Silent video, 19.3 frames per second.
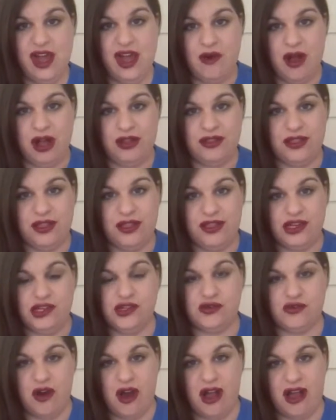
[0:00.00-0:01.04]
rather than
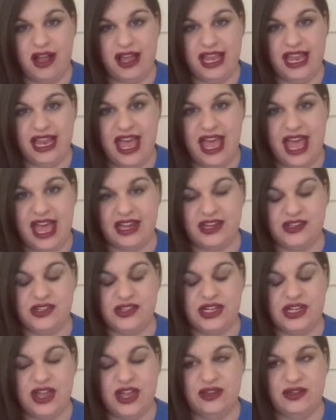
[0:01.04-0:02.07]
dry and
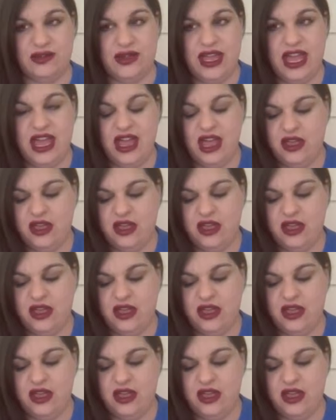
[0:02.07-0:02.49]
you know,